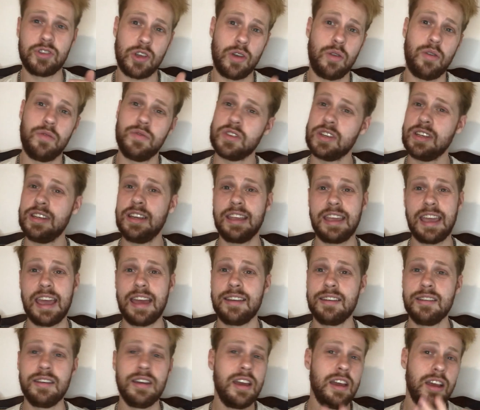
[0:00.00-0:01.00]
So obviously,
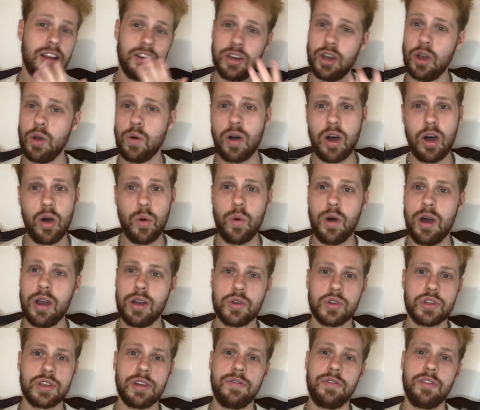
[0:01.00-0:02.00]
again, no
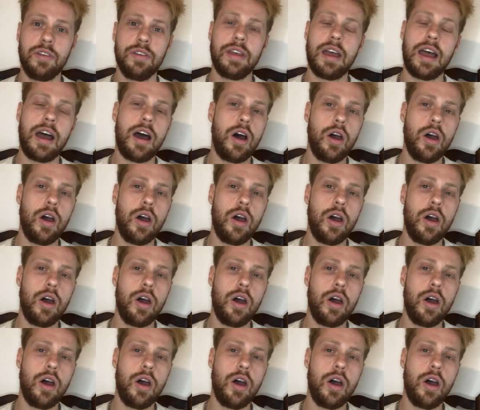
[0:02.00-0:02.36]
artwork or stuff like that.